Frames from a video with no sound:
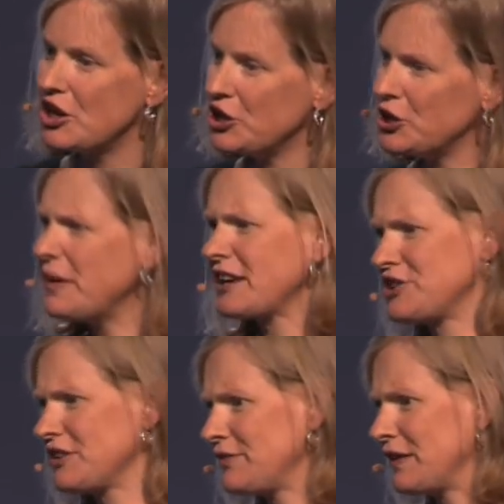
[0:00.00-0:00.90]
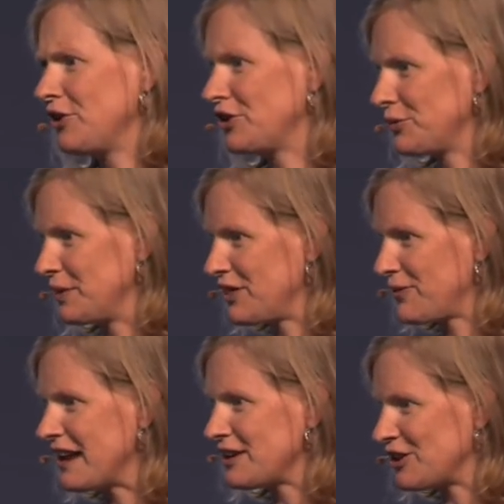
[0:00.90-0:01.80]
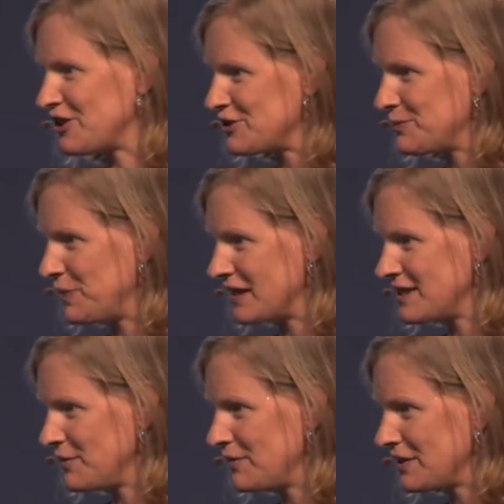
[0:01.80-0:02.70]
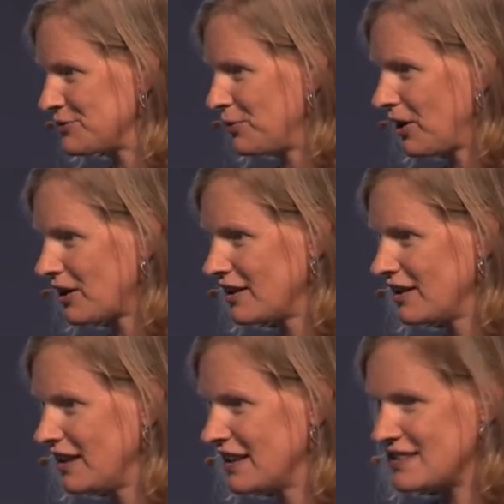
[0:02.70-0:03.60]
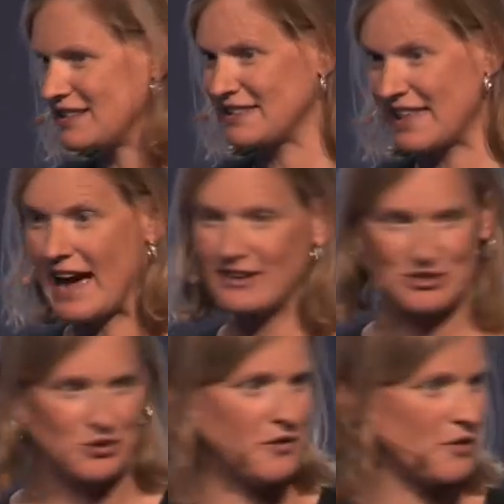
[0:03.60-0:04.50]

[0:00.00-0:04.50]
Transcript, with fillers: you might actually feel a little bit threatened by some of this work. Isn't that sort of